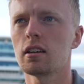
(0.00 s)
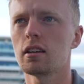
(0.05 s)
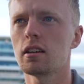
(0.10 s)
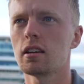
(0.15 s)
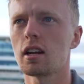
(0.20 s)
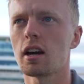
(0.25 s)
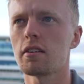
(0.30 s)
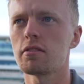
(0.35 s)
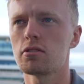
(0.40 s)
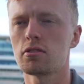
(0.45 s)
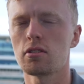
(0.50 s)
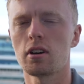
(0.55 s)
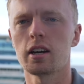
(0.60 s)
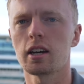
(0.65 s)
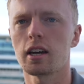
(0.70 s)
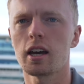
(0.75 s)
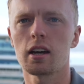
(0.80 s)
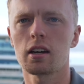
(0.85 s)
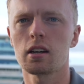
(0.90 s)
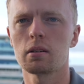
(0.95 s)
you'd have to try
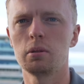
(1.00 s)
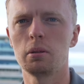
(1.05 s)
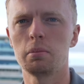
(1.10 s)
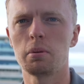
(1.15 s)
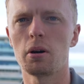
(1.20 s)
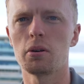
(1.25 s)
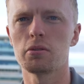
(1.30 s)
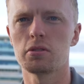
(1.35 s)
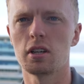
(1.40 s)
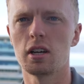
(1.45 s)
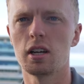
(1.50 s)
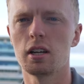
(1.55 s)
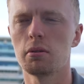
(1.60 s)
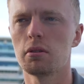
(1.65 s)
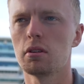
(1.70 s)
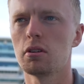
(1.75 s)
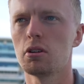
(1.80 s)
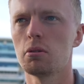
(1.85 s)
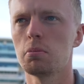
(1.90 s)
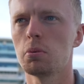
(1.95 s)
and get a couple of poles early with
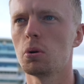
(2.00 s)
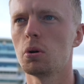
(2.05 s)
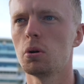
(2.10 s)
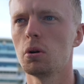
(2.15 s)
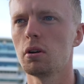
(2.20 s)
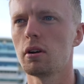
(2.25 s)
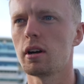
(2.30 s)
the new ball,